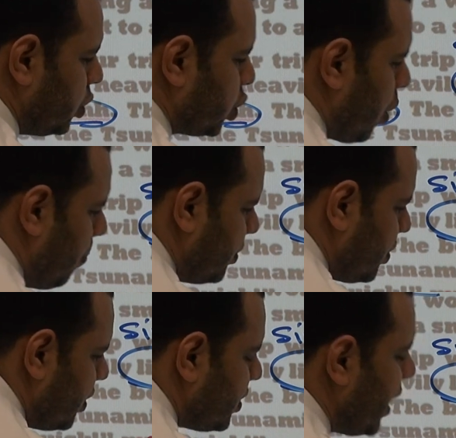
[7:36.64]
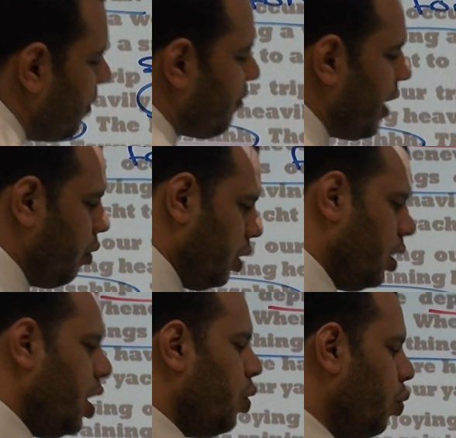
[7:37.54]
dropped. Same vowel.
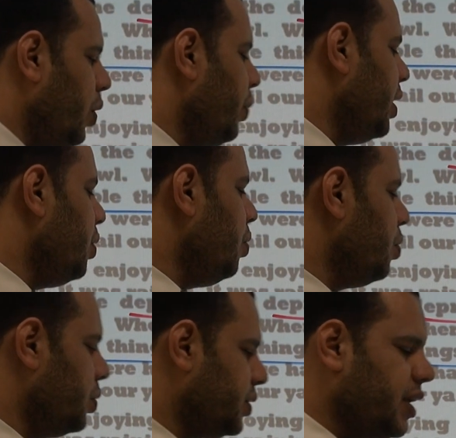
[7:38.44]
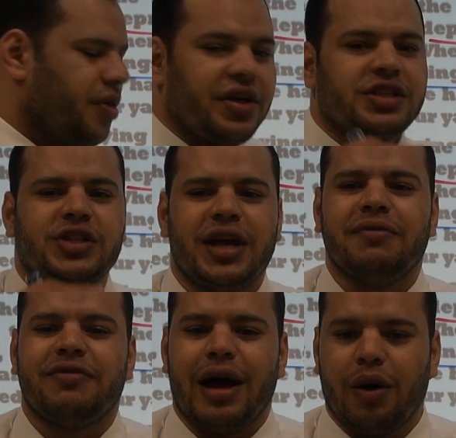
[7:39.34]
When we use the
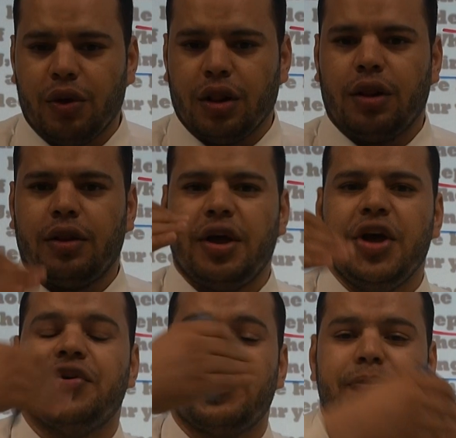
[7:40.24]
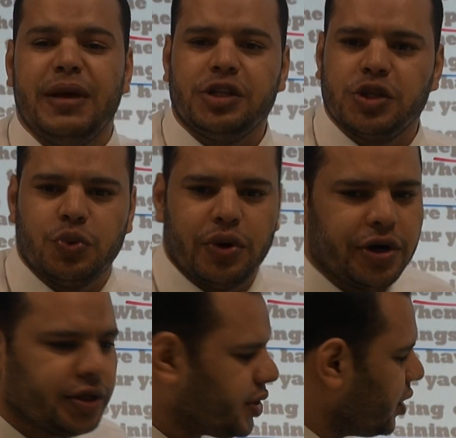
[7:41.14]
same vowel in repeated
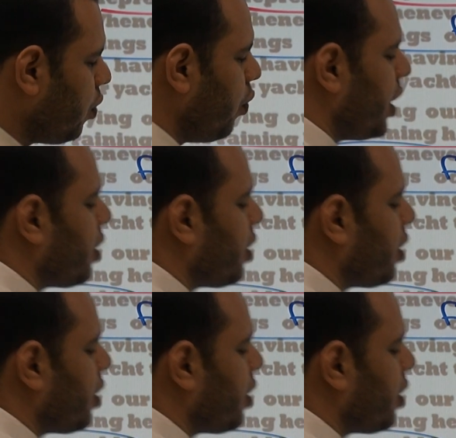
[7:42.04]
words, we